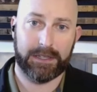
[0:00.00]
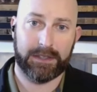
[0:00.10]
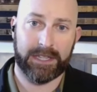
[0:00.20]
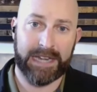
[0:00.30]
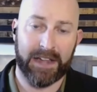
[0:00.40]

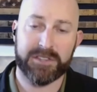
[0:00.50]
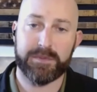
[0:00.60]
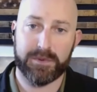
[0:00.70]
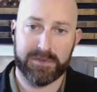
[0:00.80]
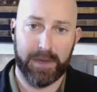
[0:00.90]
The
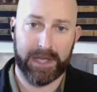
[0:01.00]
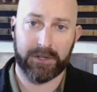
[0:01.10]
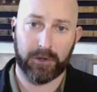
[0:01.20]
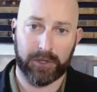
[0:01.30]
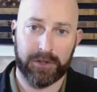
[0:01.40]
announcement was made
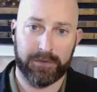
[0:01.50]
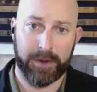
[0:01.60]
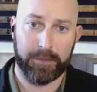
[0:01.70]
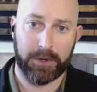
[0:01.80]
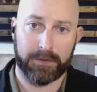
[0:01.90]
in early
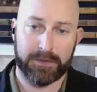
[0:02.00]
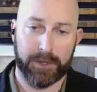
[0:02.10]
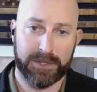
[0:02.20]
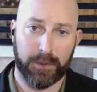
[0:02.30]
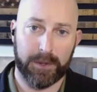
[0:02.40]
November of
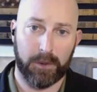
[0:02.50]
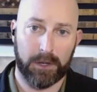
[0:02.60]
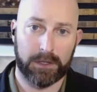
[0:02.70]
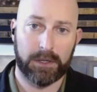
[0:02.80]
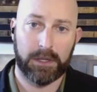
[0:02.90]

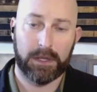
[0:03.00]
2021